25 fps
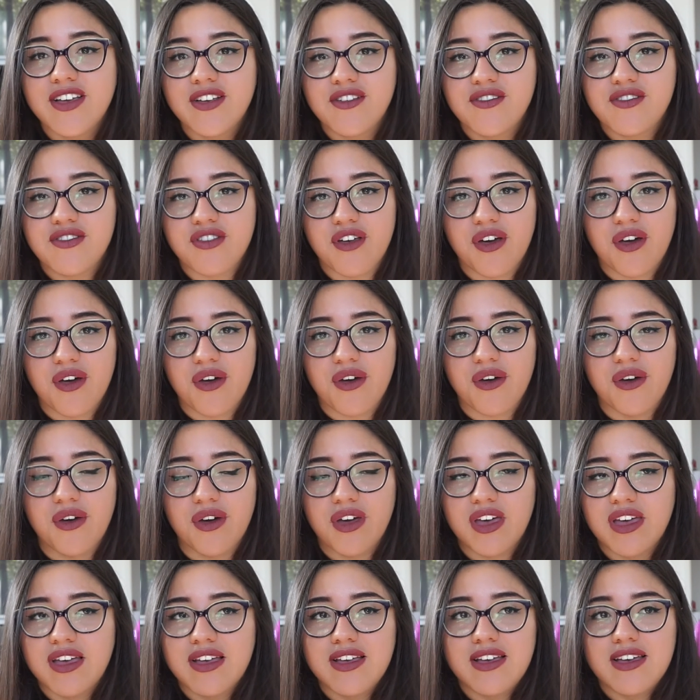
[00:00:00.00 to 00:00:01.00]
So
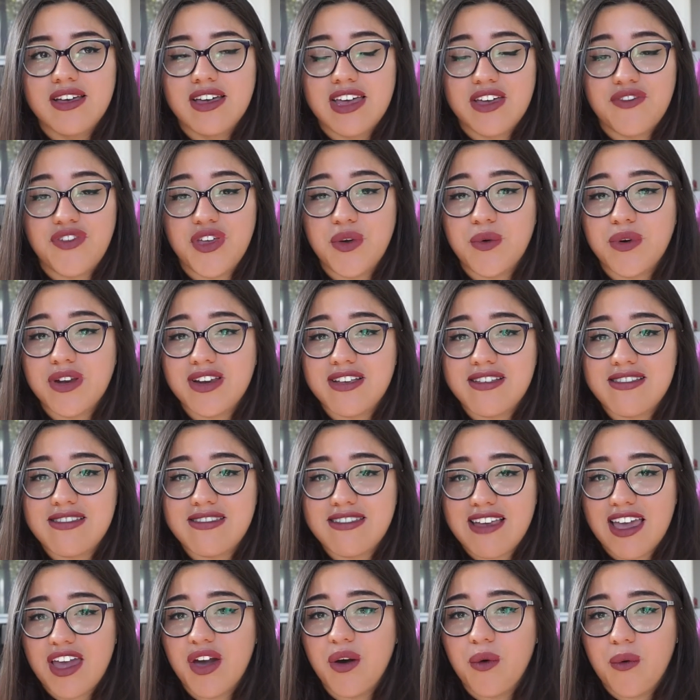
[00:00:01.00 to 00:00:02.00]
if you want to
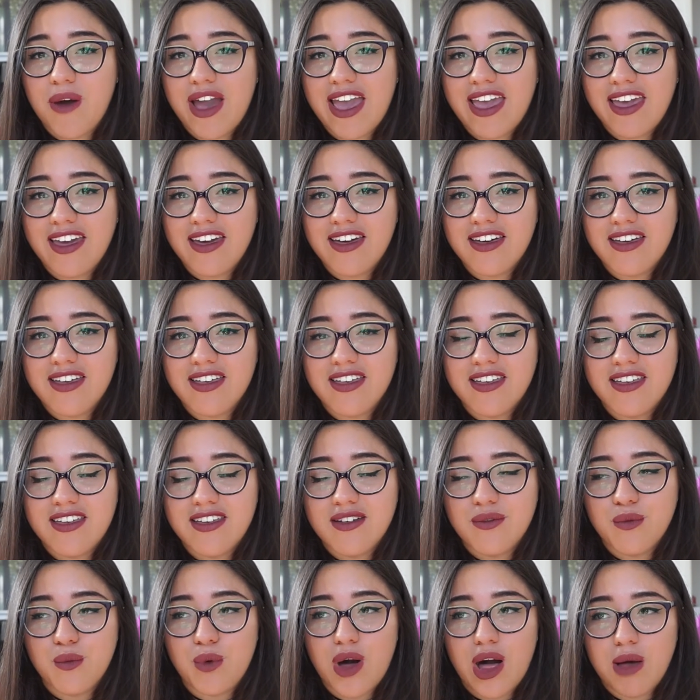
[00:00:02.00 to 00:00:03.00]
stay awake
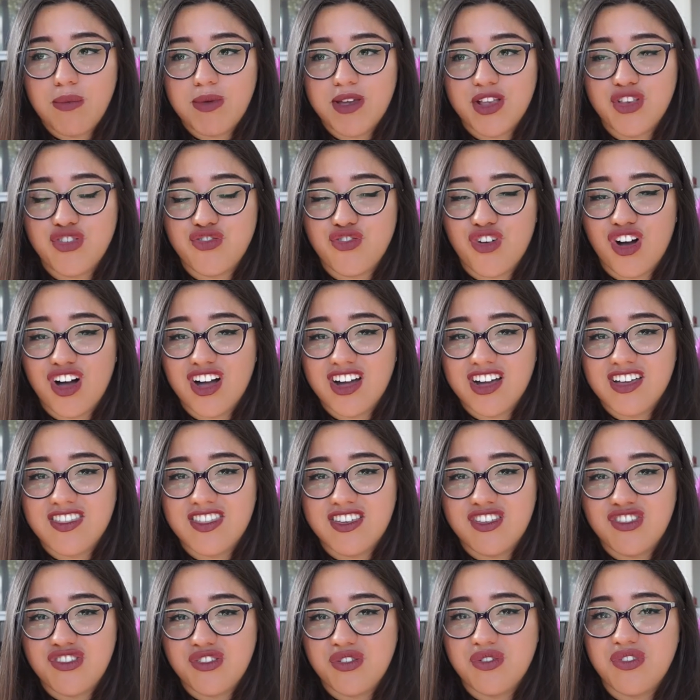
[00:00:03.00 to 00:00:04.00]
while being drunk,
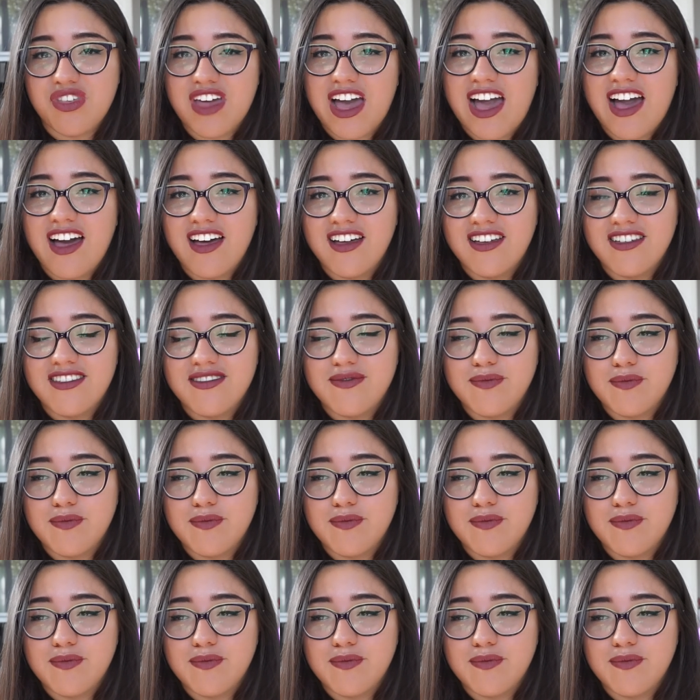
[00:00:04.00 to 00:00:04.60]
then do that,